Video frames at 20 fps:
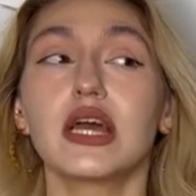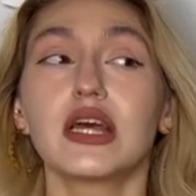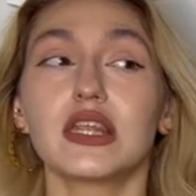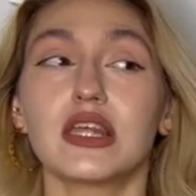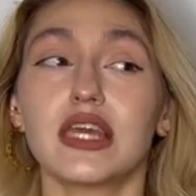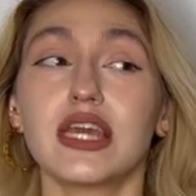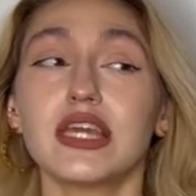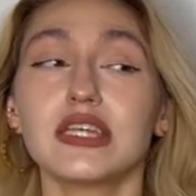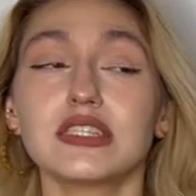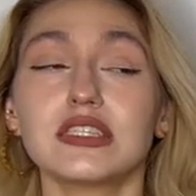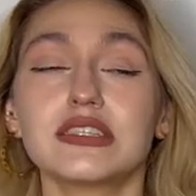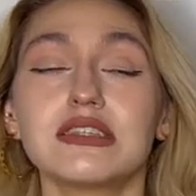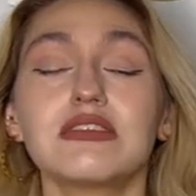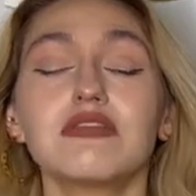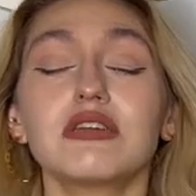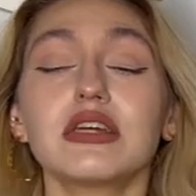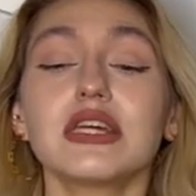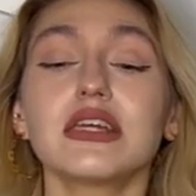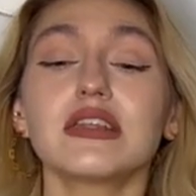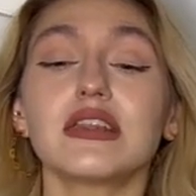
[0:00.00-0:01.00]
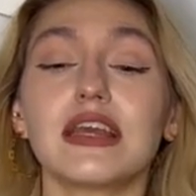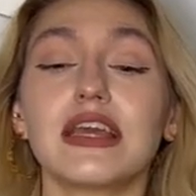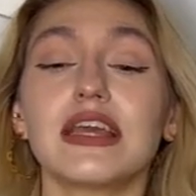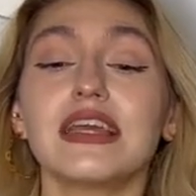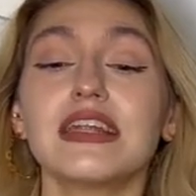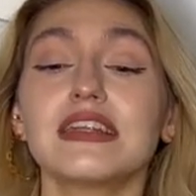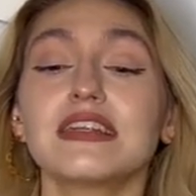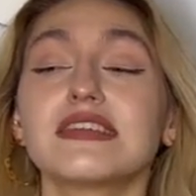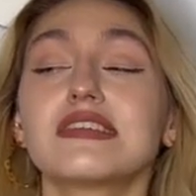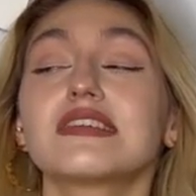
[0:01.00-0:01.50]
the history, the
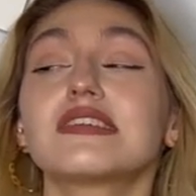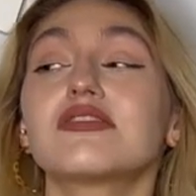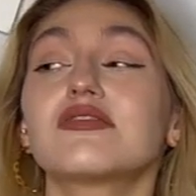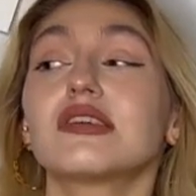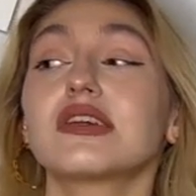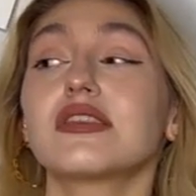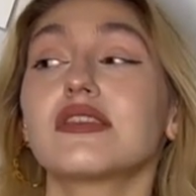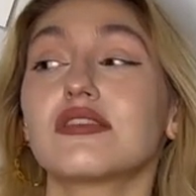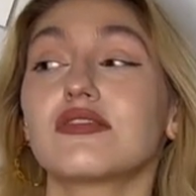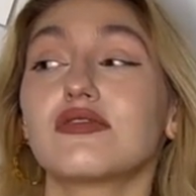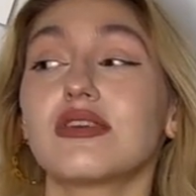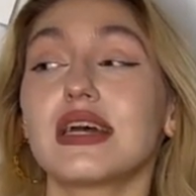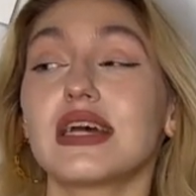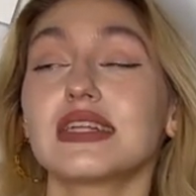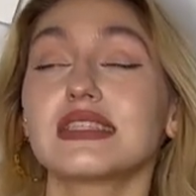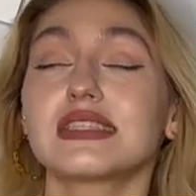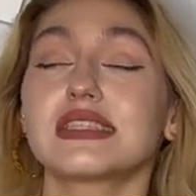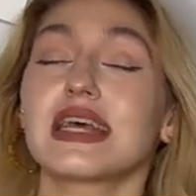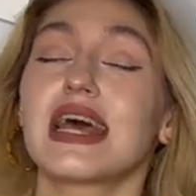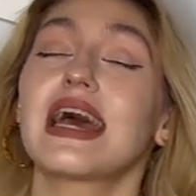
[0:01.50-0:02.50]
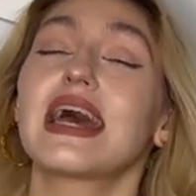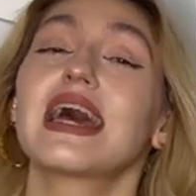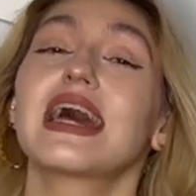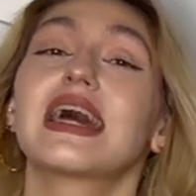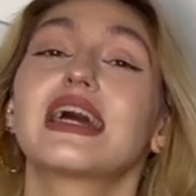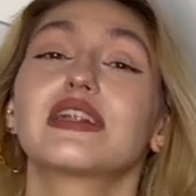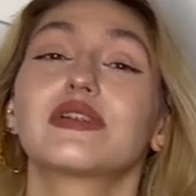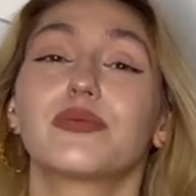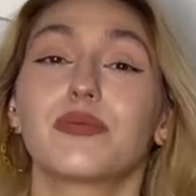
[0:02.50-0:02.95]
industry, the trends and